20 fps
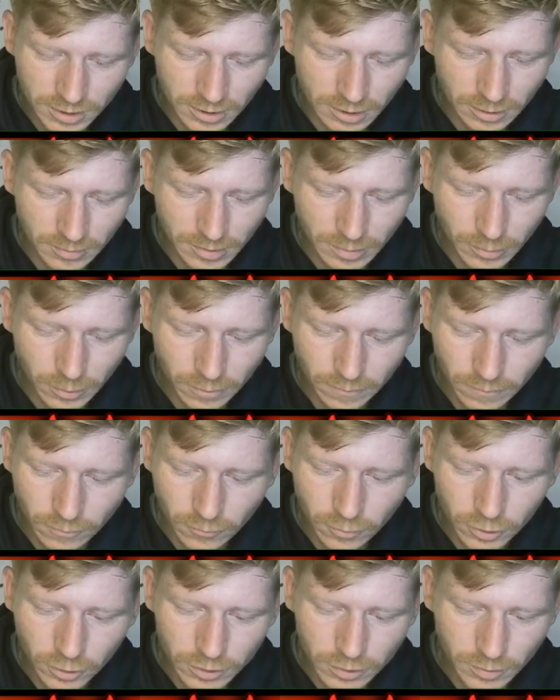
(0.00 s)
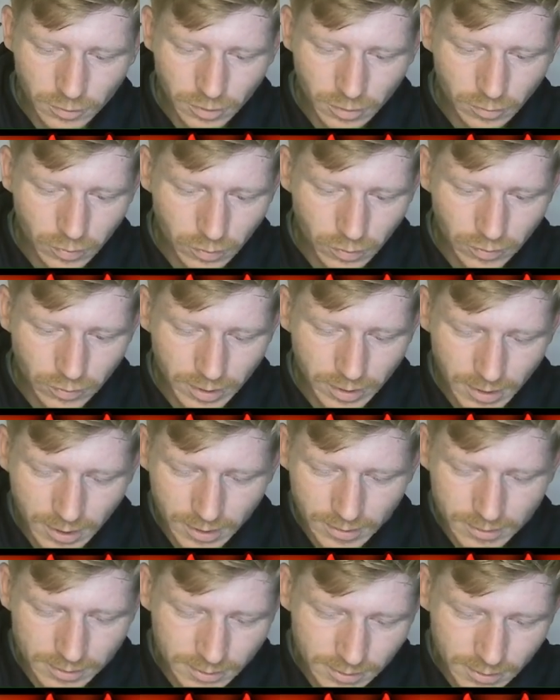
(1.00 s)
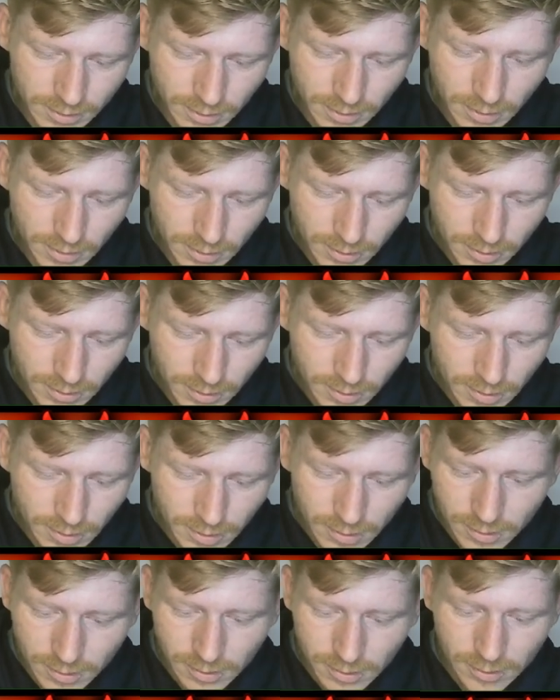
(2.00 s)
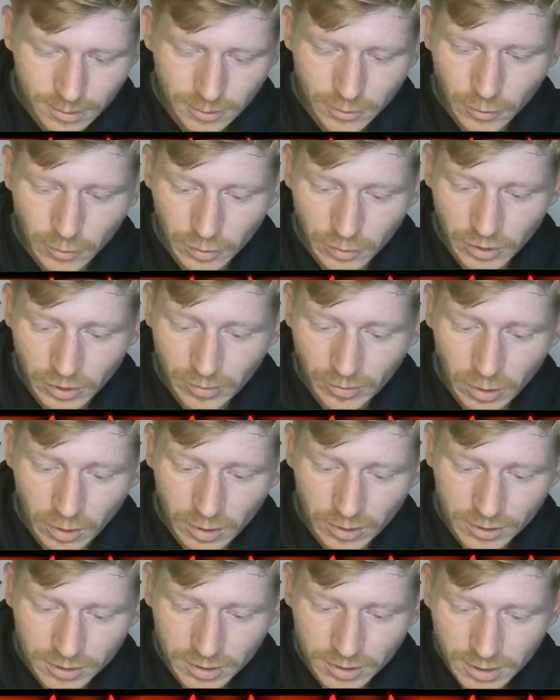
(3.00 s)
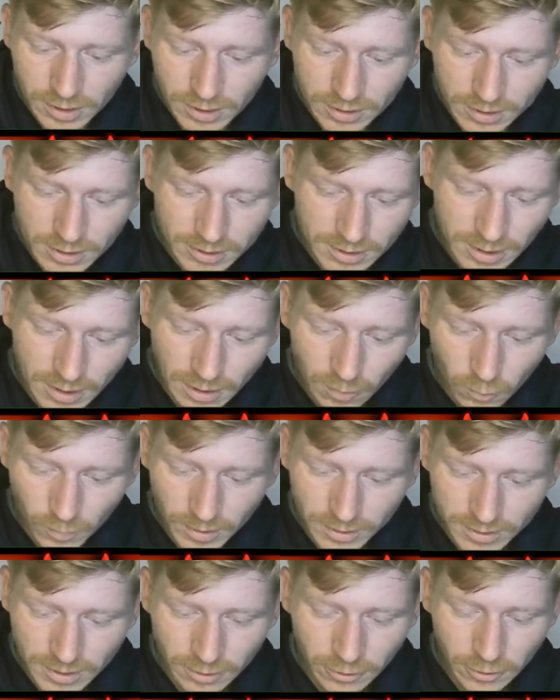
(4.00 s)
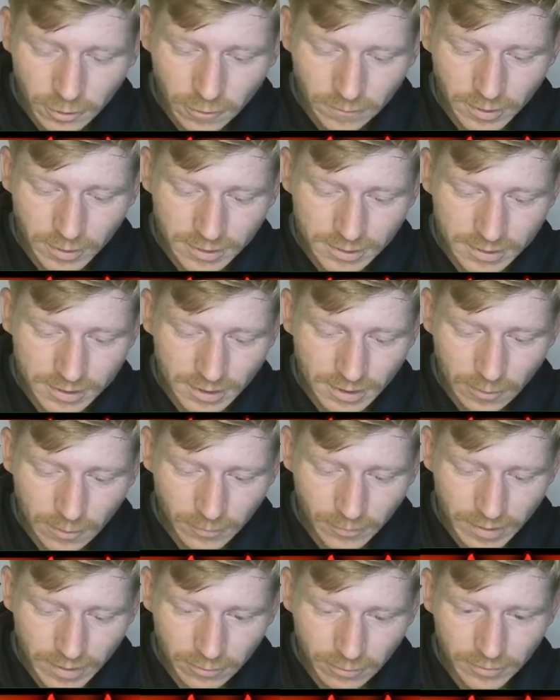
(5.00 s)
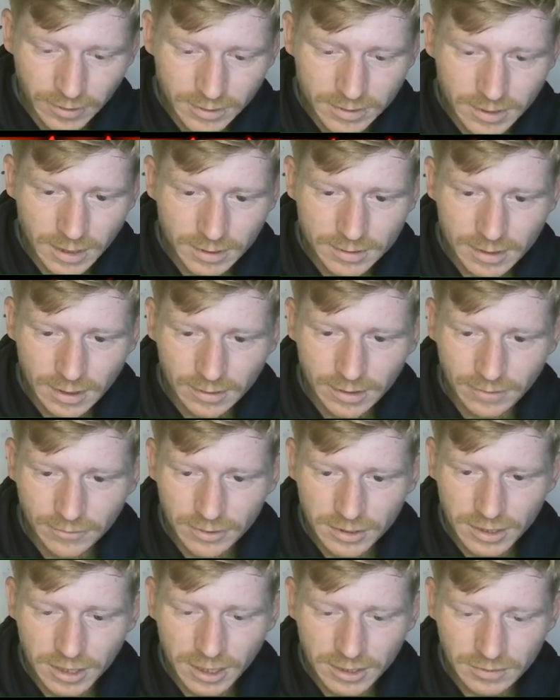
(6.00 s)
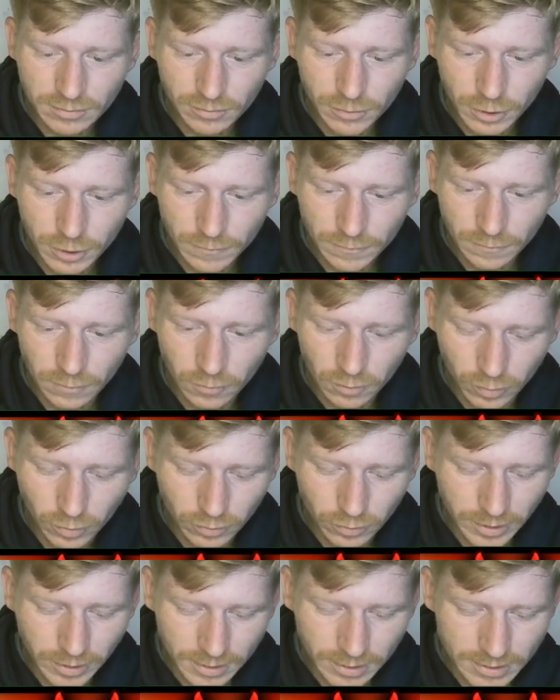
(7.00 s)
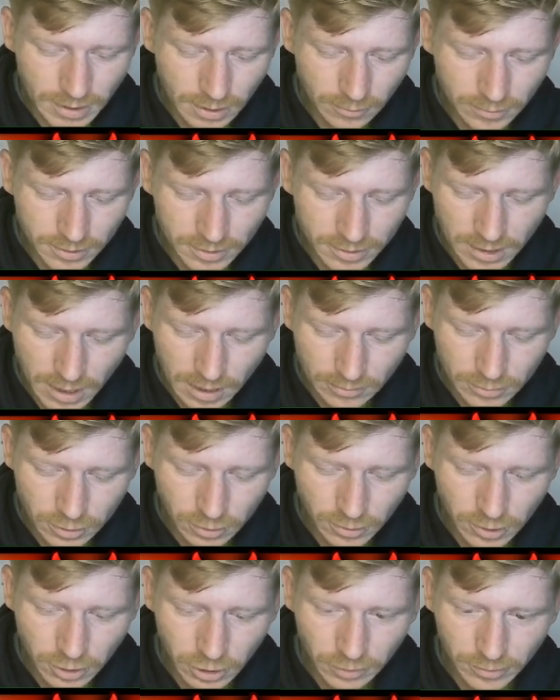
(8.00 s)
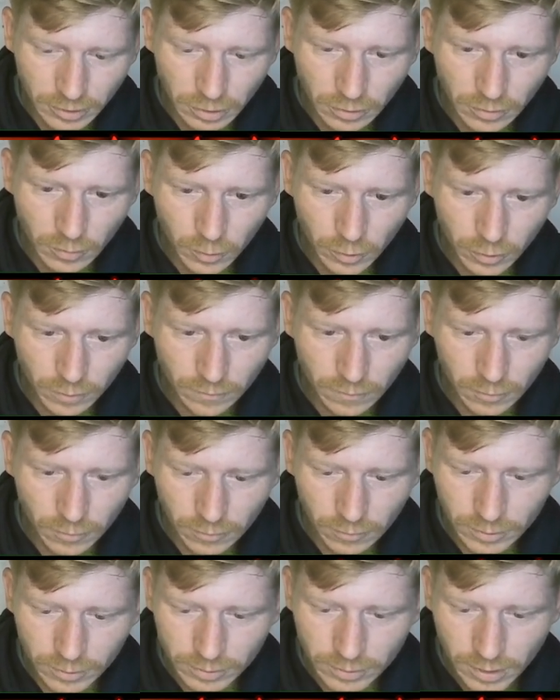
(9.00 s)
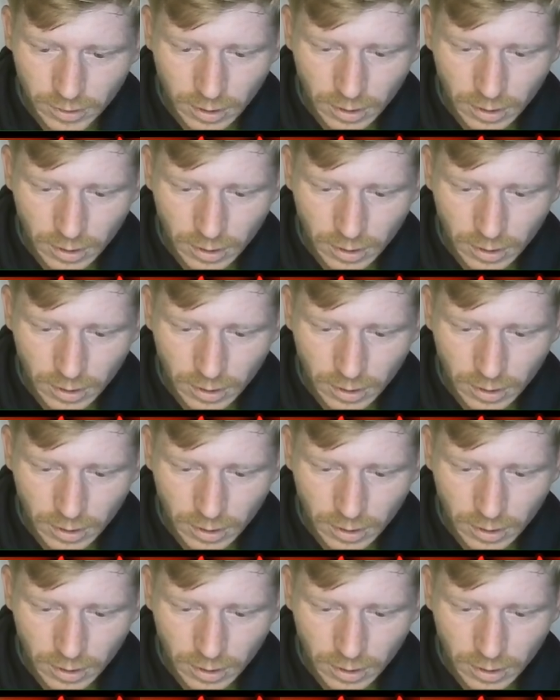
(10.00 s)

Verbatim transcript: a little bit more of a ruckus with our Boreas. Another demonologist, let's get that witch sent on over. I didn't see that one there on the attack tower, giving us a nice merge four Boreas there, which is absolutely going to be doing work for us.